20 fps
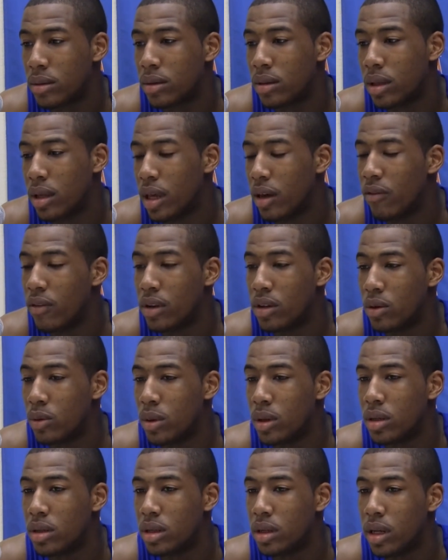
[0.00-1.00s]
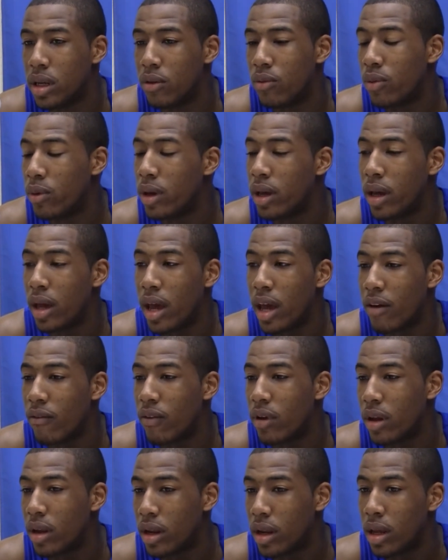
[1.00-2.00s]
to give it to us, and if we ain't
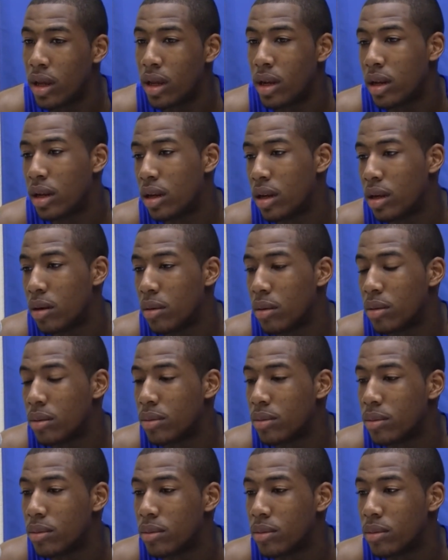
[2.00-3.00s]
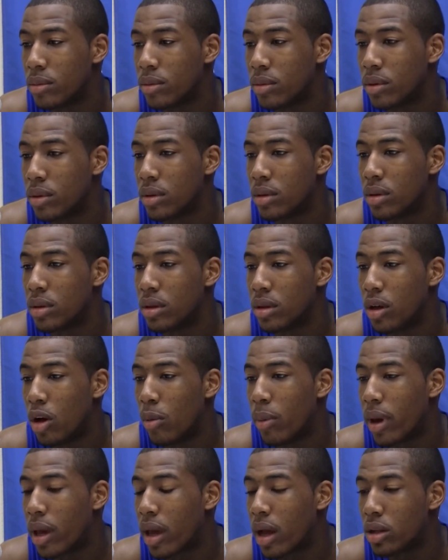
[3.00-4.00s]
have it, and
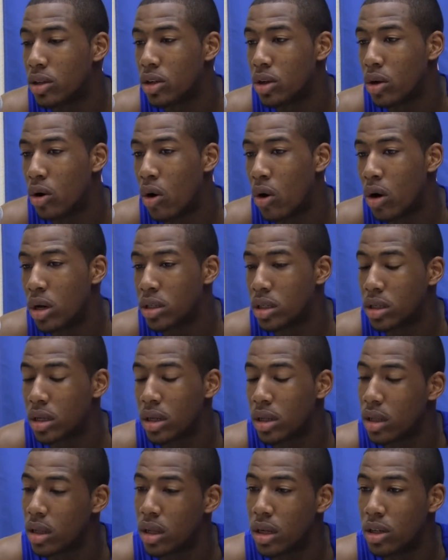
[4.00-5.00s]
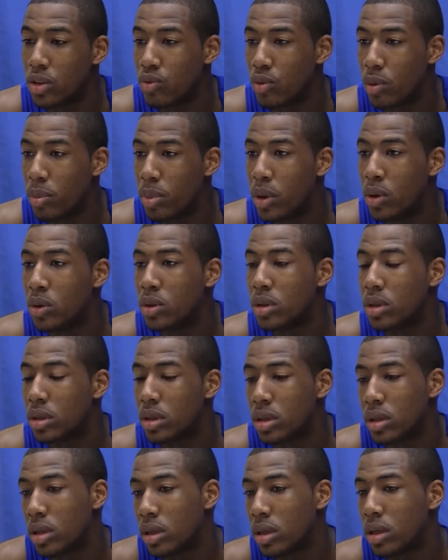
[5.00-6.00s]
go back out to the garden. and let us
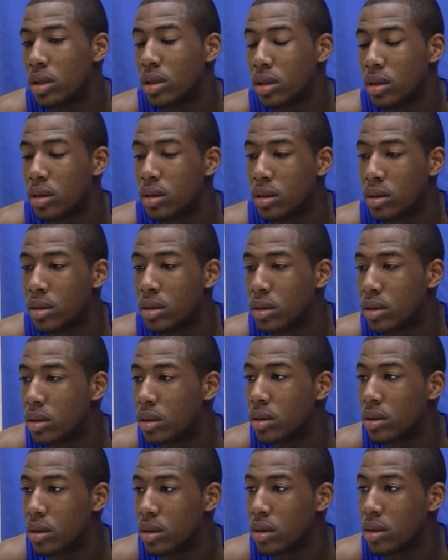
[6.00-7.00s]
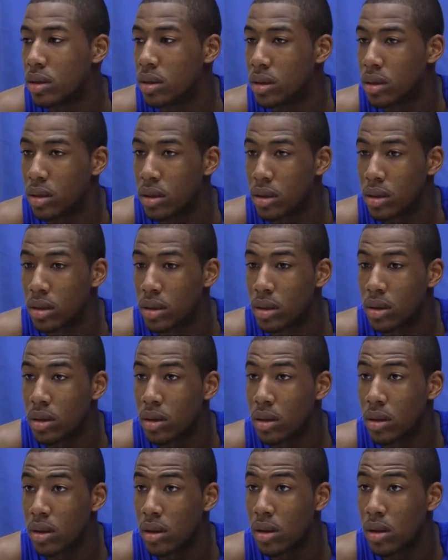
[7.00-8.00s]
recoach. Josh, talk me
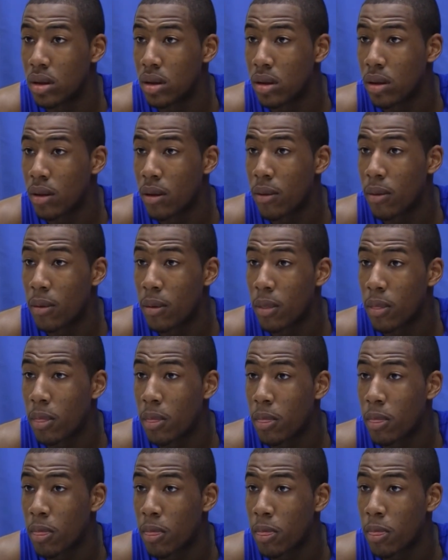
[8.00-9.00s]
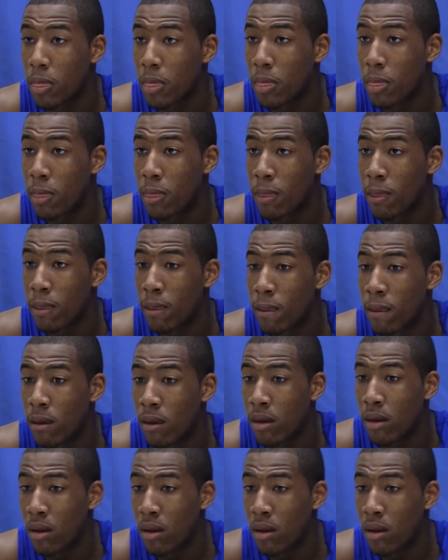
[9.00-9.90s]
through that last freedom possession. Um,